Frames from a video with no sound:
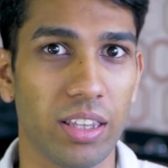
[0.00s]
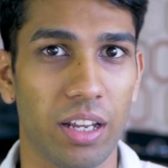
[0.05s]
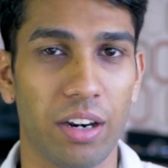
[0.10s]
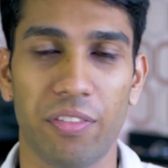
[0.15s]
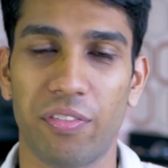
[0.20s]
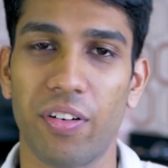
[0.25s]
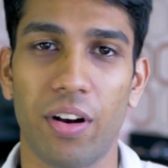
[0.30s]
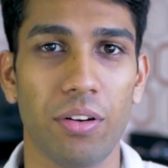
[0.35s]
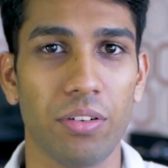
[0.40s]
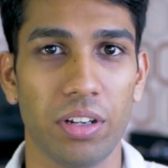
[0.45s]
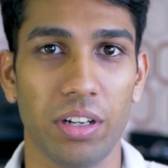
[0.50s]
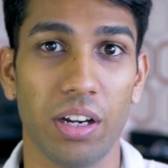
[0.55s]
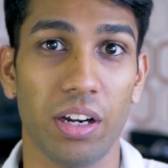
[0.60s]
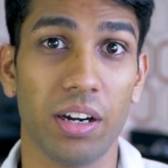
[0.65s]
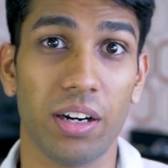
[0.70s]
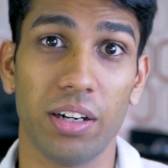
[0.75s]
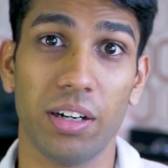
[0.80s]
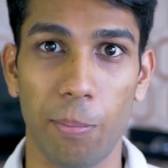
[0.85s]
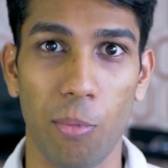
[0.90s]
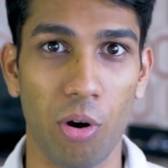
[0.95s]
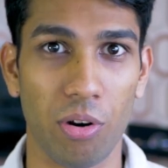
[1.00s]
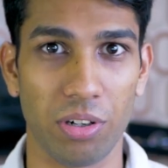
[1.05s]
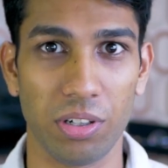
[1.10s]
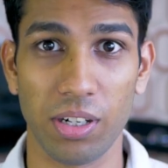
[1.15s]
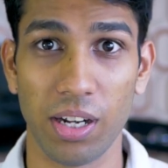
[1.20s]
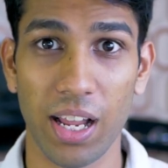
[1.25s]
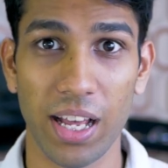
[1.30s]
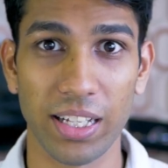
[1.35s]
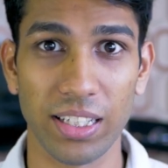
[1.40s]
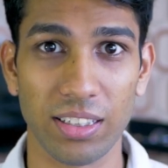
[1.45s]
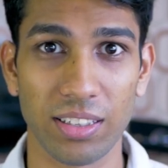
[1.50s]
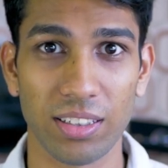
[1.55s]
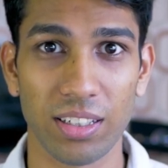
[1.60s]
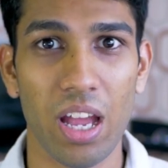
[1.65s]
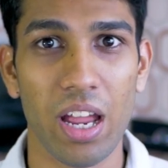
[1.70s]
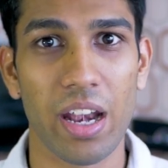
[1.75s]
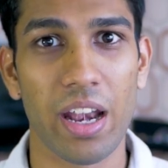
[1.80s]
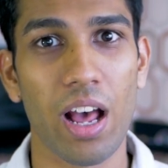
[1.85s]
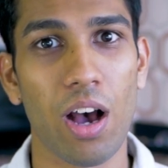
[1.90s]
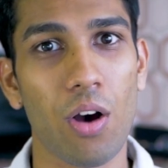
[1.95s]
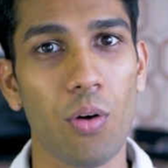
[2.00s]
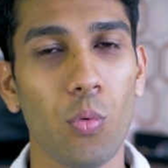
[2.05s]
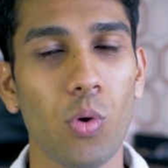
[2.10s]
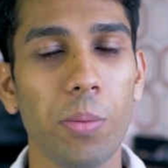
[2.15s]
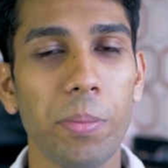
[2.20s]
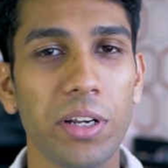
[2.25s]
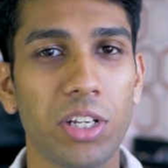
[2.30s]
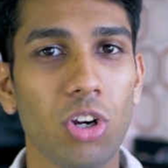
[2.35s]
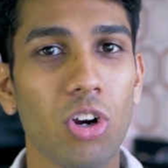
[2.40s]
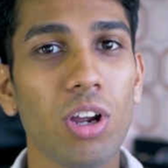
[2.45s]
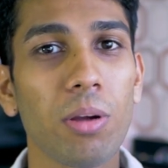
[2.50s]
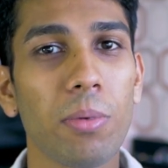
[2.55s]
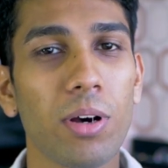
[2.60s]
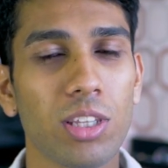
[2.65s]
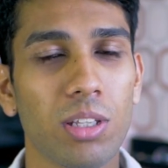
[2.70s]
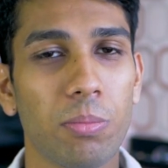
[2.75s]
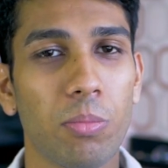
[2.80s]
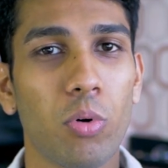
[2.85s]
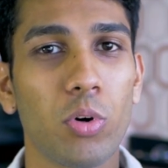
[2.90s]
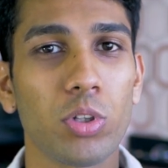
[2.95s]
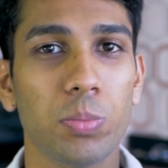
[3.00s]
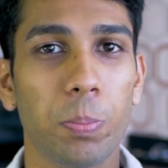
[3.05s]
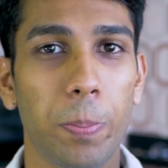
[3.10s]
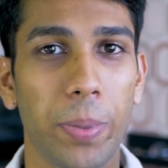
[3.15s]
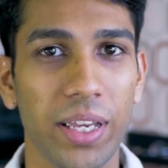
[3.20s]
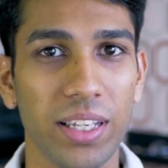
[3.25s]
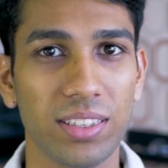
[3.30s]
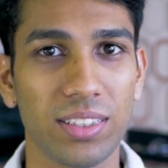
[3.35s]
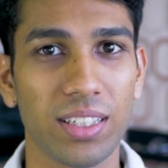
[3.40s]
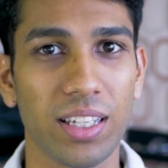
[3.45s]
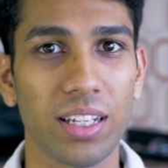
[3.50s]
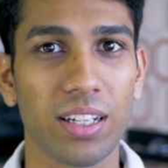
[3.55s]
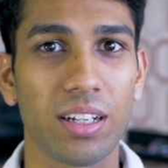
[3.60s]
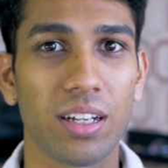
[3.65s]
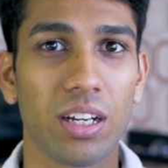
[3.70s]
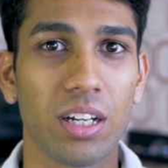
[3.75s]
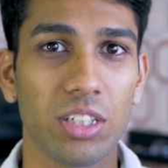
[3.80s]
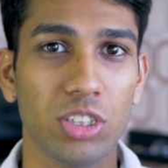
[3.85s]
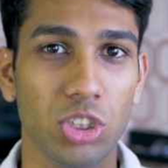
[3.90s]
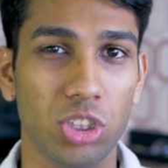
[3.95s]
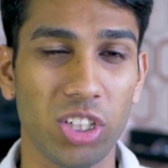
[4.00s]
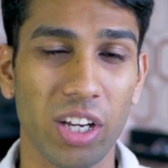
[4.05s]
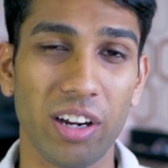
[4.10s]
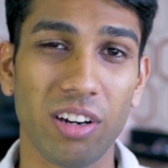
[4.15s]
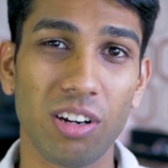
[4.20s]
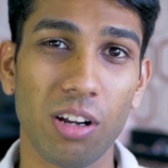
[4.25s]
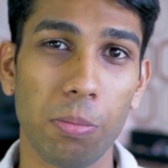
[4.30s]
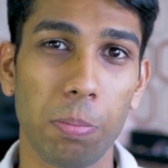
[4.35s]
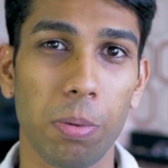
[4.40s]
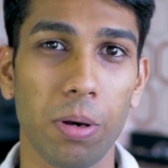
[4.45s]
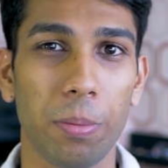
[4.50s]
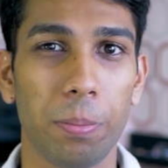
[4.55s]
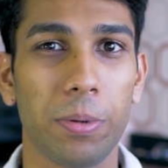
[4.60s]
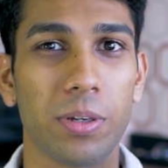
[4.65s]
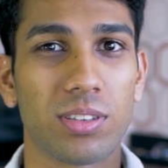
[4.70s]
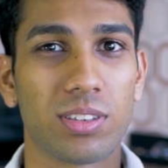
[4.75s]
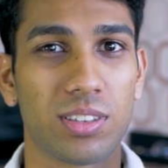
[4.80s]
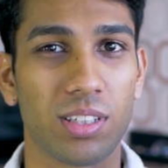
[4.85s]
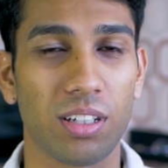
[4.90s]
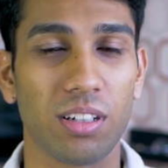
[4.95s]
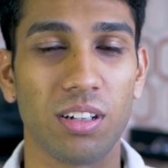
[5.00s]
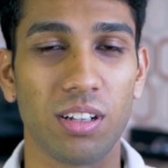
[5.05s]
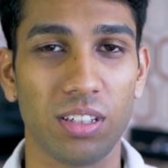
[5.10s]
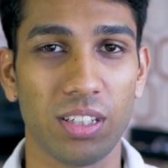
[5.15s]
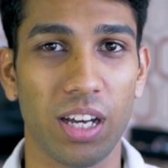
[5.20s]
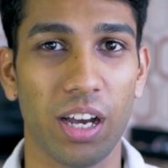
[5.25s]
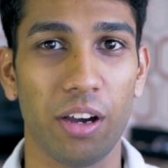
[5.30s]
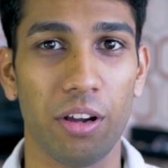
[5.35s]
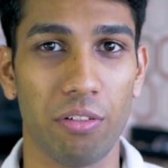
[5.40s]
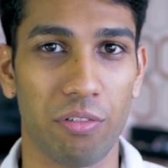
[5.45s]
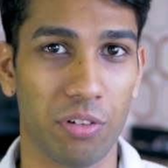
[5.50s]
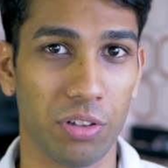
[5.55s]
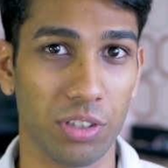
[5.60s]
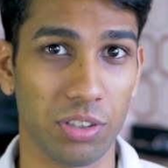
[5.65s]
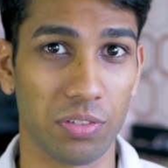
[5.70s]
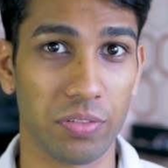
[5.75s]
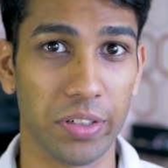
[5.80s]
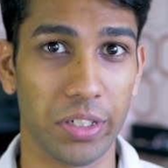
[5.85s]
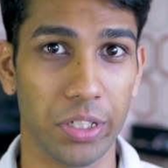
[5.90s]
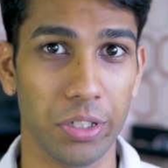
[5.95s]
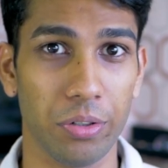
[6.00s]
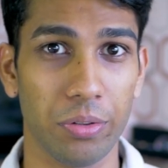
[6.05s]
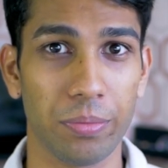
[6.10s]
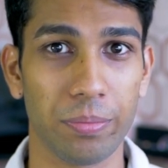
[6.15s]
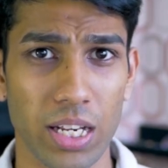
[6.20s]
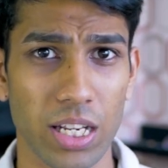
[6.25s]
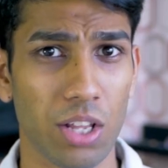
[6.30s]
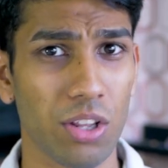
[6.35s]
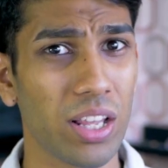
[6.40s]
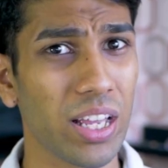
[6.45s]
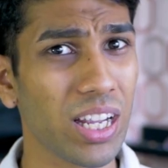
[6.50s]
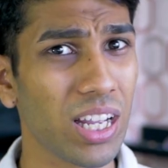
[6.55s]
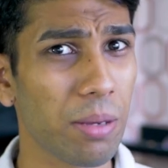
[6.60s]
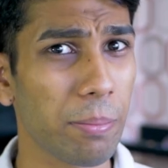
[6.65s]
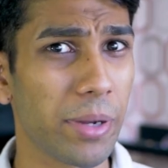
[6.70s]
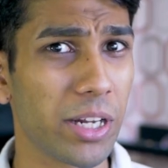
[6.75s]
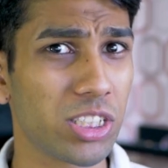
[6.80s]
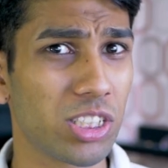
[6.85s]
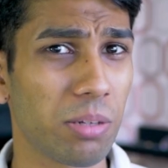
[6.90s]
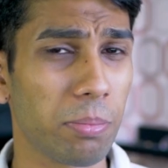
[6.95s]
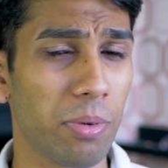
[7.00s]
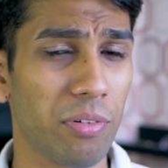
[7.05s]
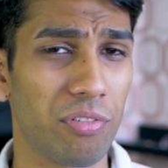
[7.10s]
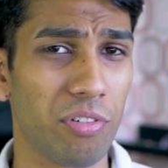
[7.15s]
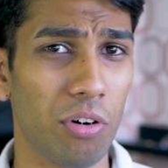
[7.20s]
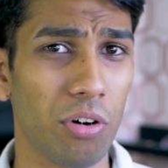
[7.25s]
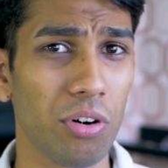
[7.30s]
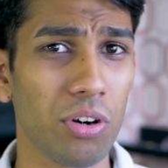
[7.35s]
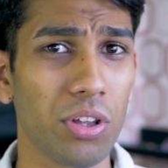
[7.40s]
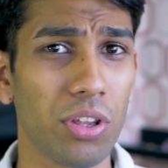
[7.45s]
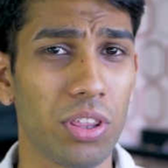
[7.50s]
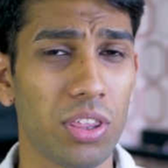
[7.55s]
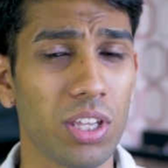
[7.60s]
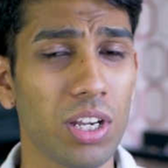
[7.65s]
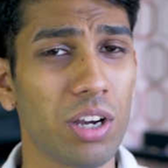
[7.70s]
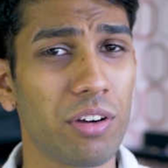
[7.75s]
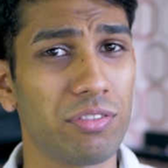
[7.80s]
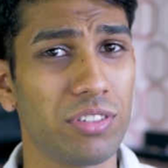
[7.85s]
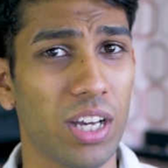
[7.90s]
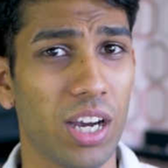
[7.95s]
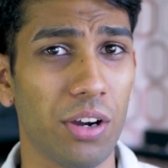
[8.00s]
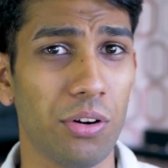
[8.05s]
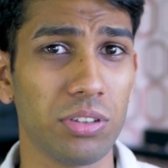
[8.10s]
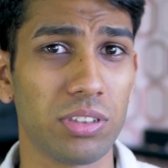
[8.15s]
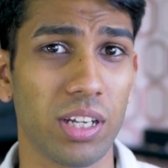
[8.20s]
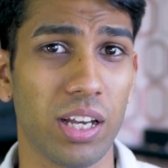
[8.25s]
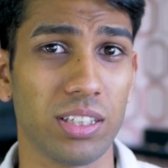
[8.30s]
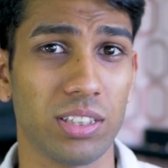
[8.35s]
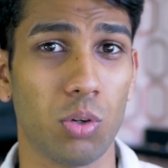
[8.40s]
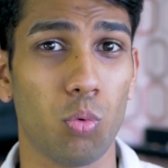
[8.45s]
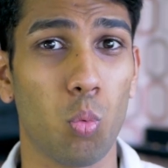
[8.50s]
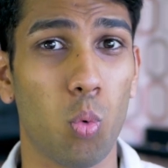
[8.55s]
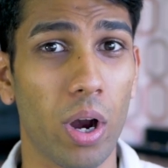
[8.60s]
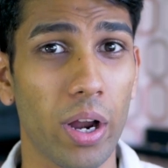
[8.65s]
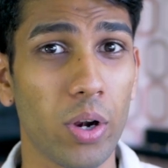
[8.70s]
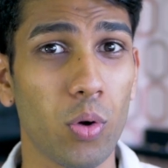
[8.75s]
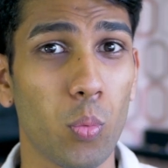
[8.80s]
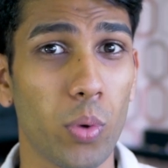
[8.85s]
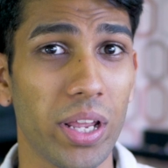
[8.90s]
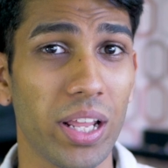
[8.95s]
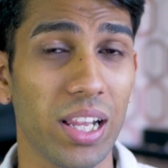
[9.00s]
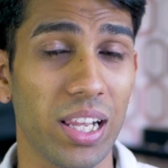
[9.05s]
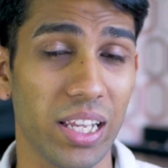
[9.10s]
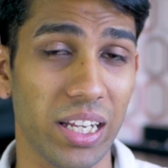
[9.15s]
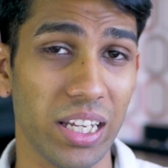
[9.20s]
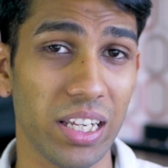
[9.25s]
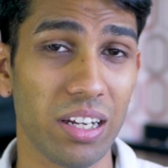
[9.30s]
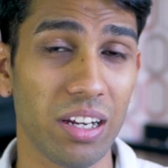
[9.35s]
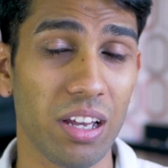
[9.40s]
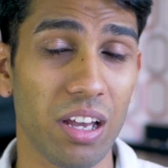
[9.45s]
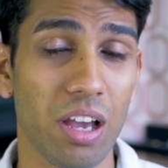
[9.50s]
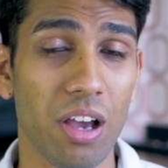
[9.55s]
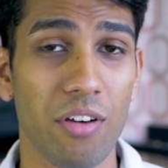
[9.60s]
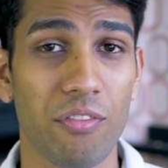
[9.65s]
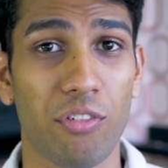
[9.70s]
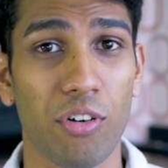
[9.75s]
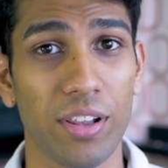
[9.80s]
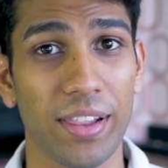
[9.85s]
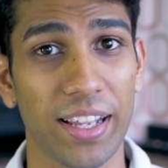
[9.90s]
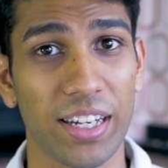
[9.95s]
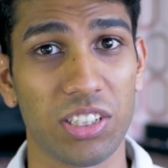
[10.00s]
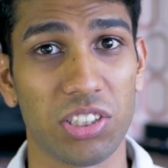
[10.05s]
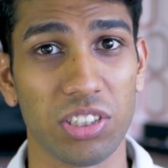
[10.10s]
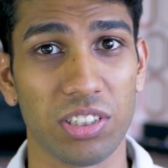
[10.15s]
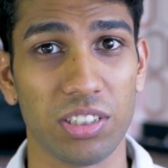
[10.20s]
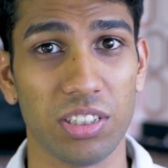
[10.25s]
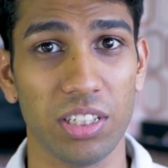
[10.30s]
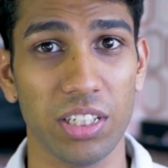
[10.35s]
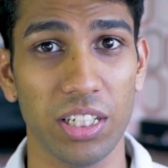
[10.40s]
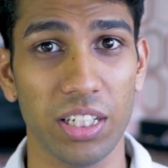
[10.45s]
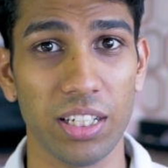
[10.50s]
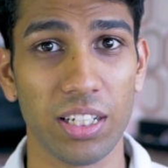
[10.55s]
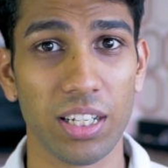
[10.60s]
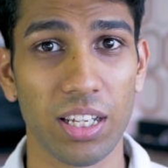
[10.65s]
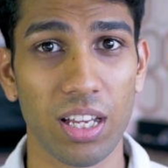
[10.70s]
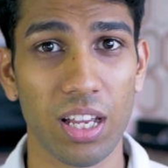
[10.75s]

that are found in our modern lights. Now, we'll be talking about the most basic, general purpose signal diode for this video. Now, like I mentioned before, think of diodes as a one-way lane for electricity.